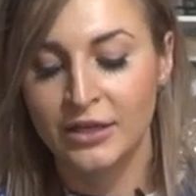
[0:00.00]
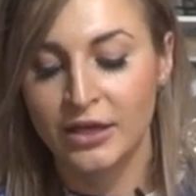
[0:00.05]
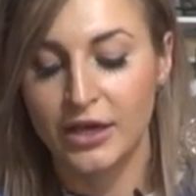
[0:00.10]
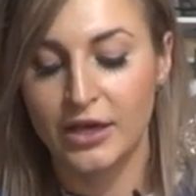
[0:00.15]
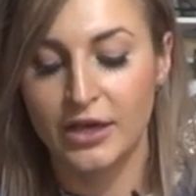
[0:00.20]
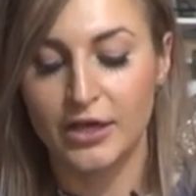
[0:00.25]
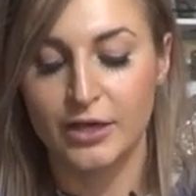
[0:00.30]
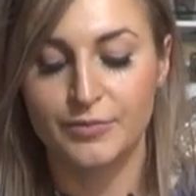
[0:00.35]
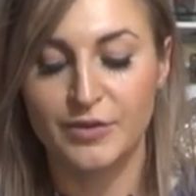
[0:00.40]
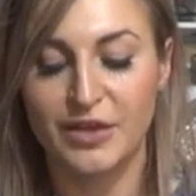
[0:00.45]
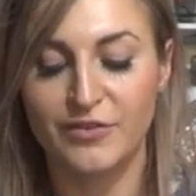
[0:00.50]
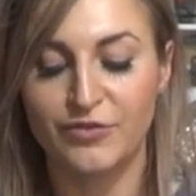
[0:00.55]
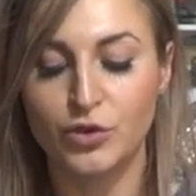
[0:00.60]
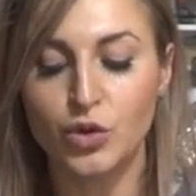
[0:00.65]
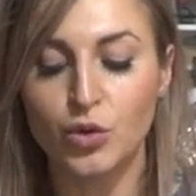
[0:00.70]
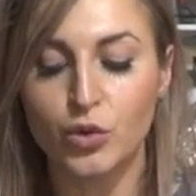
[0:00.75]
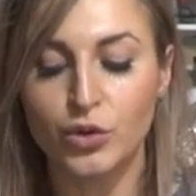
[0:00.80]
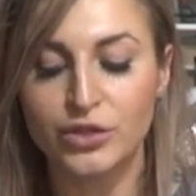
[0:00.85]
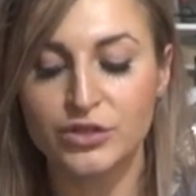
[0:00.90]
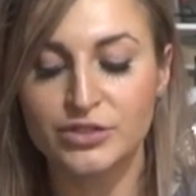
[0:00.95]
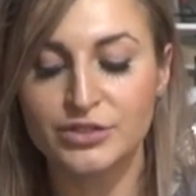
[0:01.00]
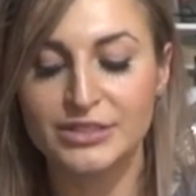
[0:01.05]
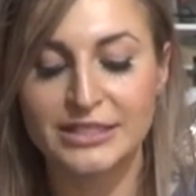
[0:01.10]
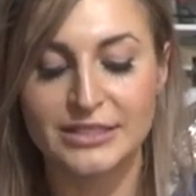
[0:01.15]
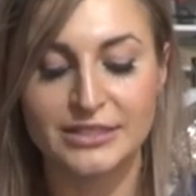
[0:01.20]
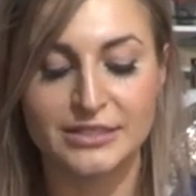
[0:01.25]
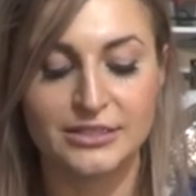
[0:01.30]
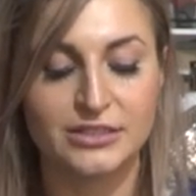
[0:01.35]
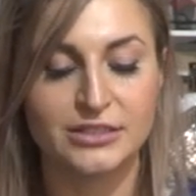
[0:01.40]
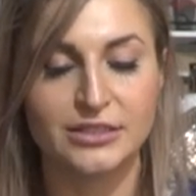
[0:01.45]
Um, if yours
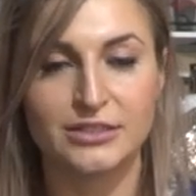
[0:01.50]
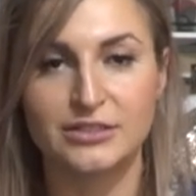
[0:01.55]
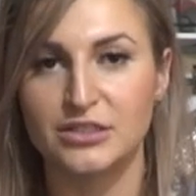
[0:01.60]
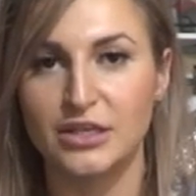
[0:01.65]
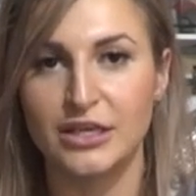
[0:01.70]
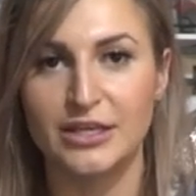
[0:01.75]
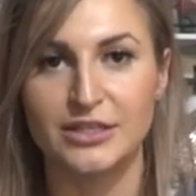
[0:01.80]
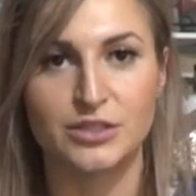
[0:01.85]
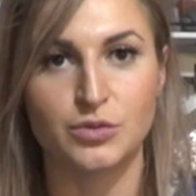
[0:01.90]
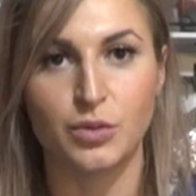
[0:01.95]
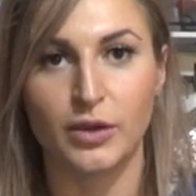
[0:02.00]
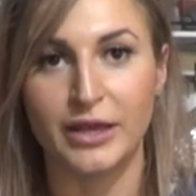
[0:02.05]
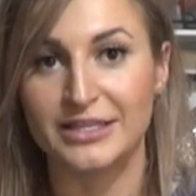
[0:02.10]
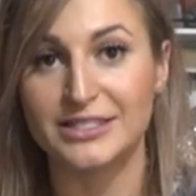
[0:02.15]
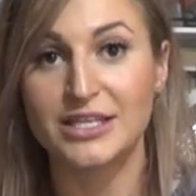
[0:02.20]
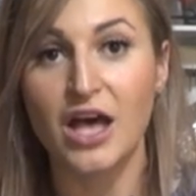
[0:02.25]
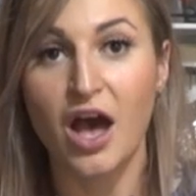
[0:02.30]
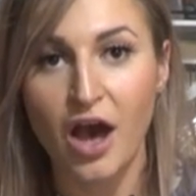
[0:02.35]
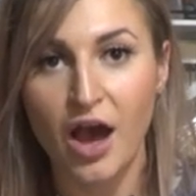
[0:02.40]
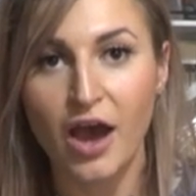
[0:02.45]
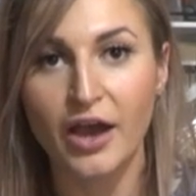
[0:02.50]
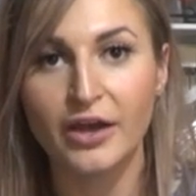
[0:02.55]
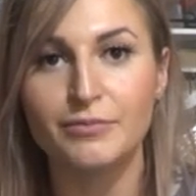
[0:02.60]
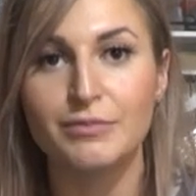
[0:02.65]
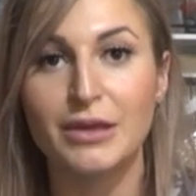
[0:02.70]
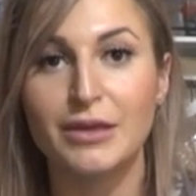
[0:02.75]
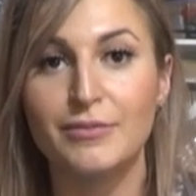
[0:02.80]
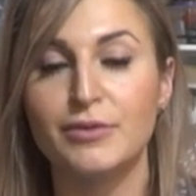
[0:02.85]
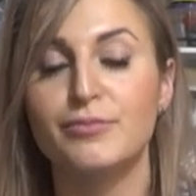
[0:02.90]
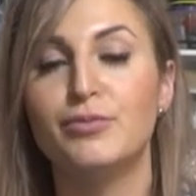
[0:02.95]
is, is, is, is hot,
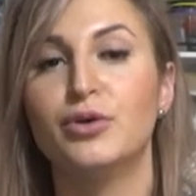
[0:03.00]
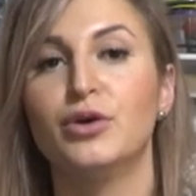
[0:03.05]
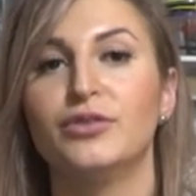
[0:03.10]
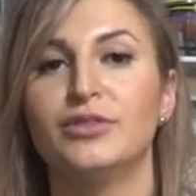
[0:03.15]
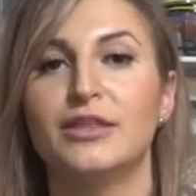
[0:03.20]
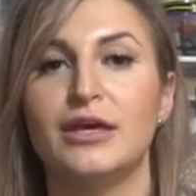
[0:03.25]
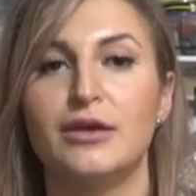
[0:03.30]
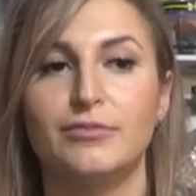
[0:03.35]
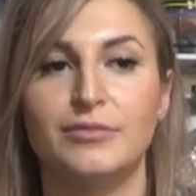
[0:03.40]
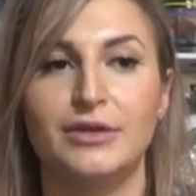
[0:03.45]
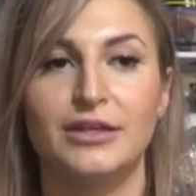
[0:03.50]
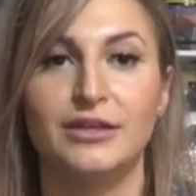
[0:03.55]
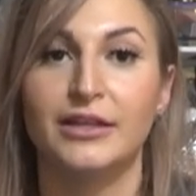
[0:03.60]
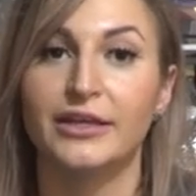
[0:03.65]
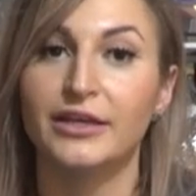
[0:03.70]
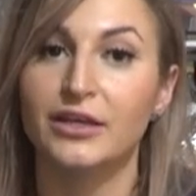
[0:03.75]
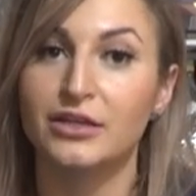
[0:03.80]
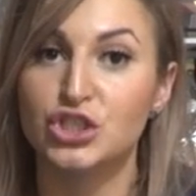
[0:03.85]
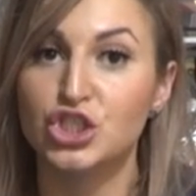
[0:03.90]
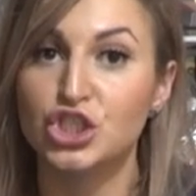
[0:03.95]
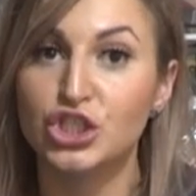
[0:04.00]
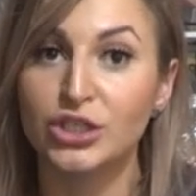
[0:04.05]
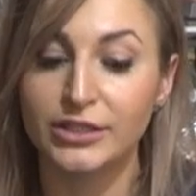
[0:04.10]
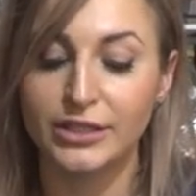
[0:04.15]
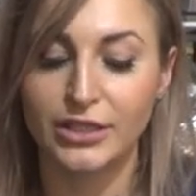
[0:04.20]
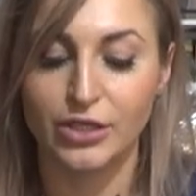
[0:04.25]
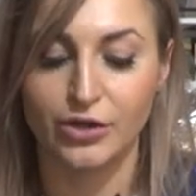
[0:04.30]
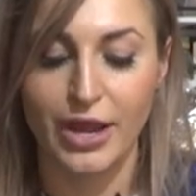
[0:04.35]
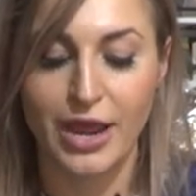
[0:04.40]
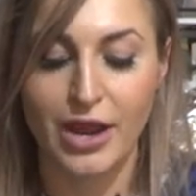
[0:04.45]
maybe put them in like a
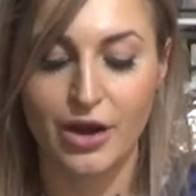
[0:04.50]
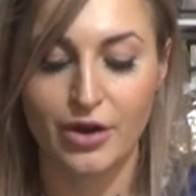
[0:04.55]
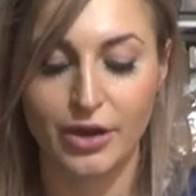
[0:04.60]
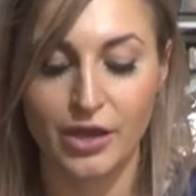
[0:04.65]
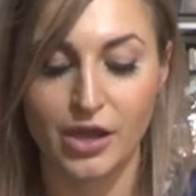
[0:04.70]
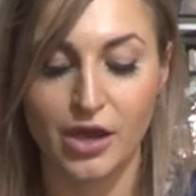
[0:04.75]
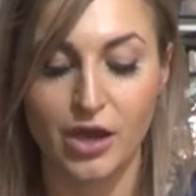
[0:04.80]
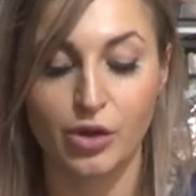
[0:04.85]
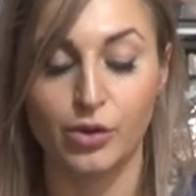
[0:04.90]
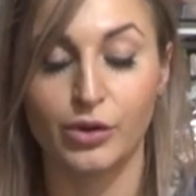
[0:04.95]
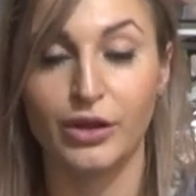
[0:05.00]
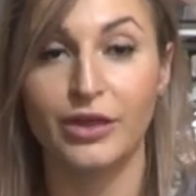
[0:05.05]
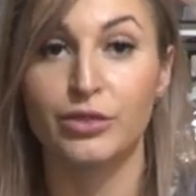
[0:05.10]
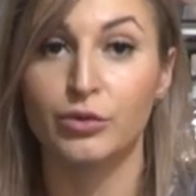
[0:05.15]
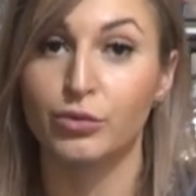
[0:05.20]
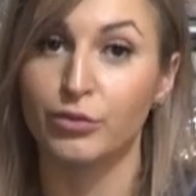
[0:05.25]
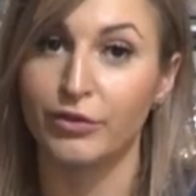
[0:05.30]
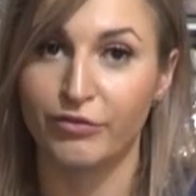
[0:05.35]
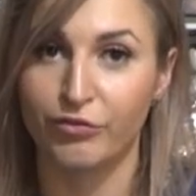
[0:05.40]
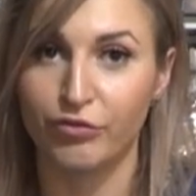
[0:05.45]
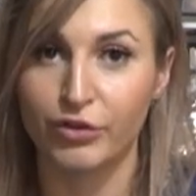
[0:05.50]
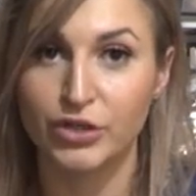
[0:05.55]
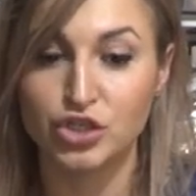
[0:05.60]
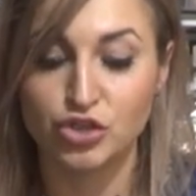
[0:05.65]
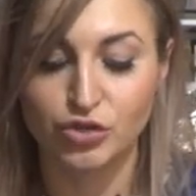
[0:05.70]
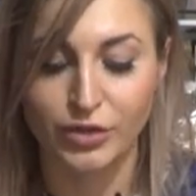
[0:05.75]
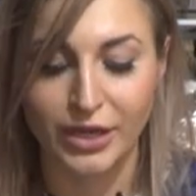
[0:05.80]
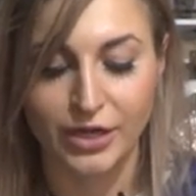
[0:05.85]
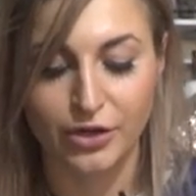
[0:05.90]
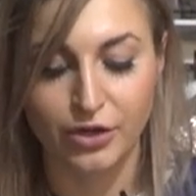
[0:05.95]
chillier area or in the
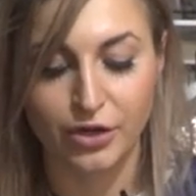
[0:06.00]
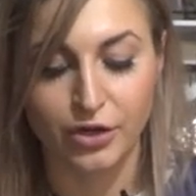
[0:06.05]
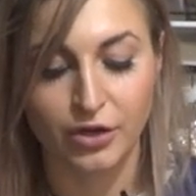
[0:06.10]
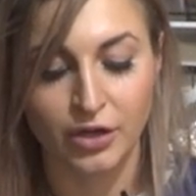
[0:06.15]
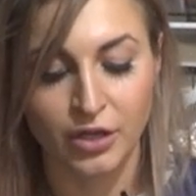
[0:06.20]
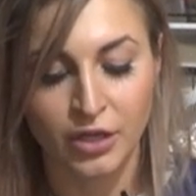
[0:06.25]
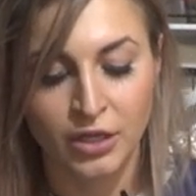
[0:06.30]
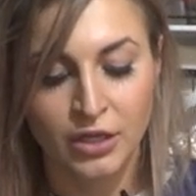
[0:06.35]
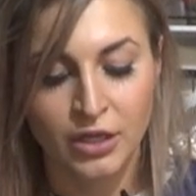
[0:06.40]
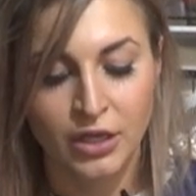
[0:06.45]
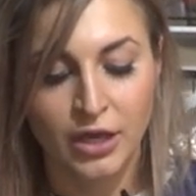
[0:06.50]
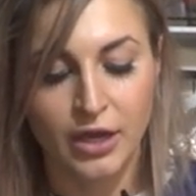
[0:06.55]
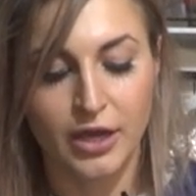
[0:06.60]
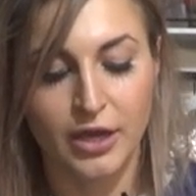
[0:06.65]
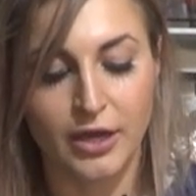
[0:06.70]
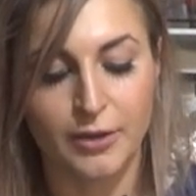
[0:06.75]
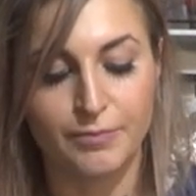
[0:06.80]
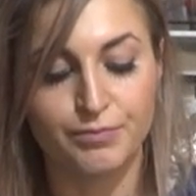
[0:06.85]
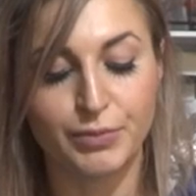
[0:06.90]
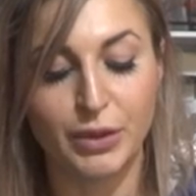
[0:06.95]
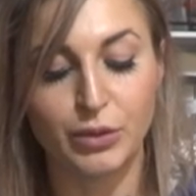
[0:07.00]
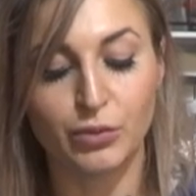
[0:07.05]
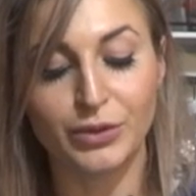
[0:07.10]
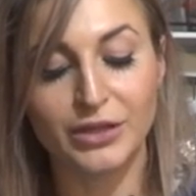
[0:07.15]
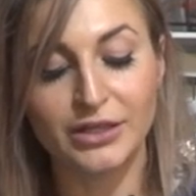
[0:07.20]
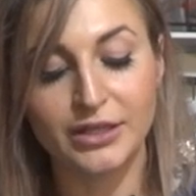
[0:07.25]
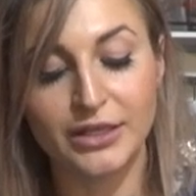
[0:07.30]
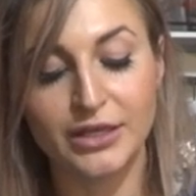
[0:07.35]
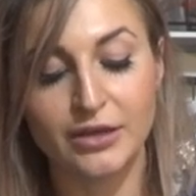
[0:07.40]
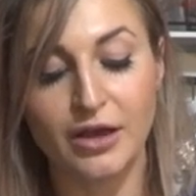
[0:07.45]
refrigerator. Um, but
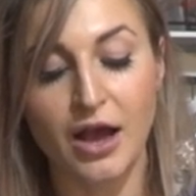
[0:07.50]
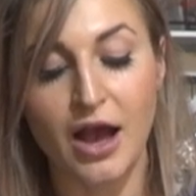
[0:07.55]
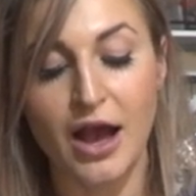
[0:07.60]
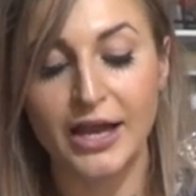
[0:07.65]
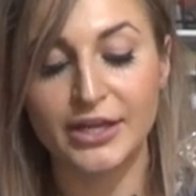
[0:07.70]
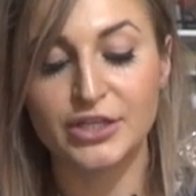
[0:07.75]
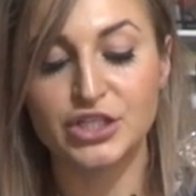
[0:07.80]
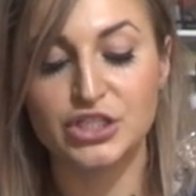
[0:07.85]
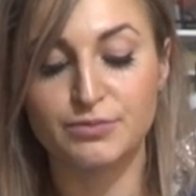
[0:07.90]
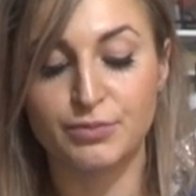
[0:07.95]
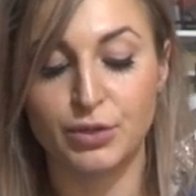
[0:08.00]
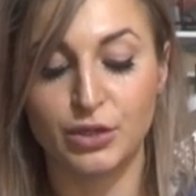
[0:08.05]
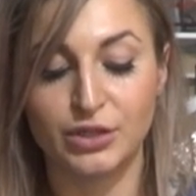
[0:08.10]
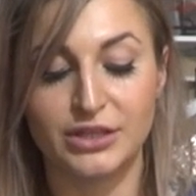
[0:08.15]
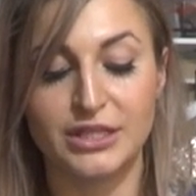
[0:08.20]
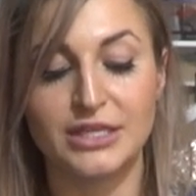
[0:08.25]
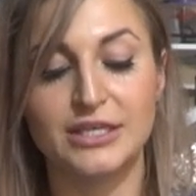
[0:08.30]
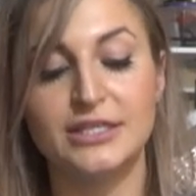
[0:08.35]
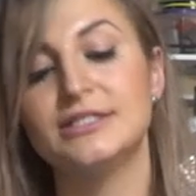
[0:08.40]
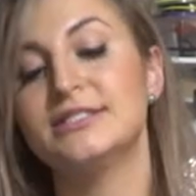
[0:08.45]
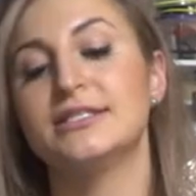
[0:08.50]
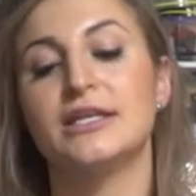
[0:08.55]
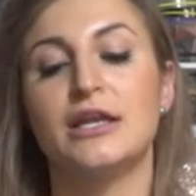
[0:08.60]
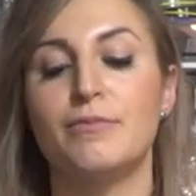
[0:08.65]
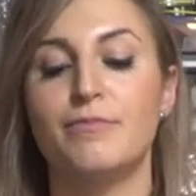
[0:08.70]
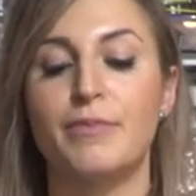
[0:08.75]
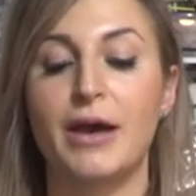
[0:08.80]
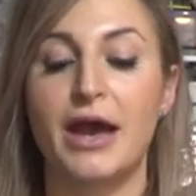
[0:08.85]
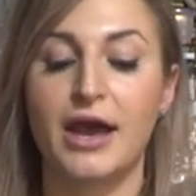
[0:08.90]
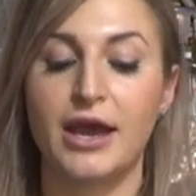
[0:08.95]
really, I just put these in a
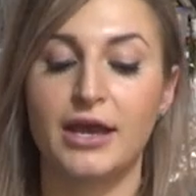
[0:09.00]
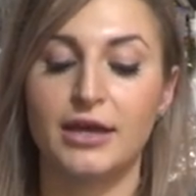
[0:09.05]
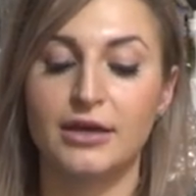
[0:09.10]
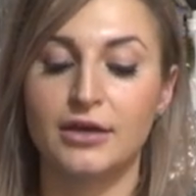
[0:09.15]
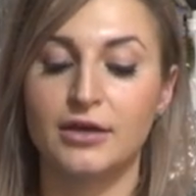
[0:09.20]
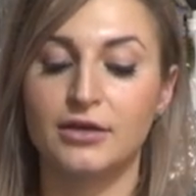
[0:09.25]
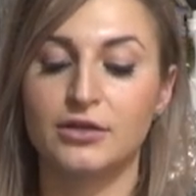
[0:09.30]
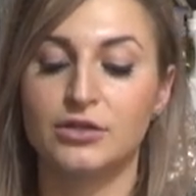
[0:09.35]
bag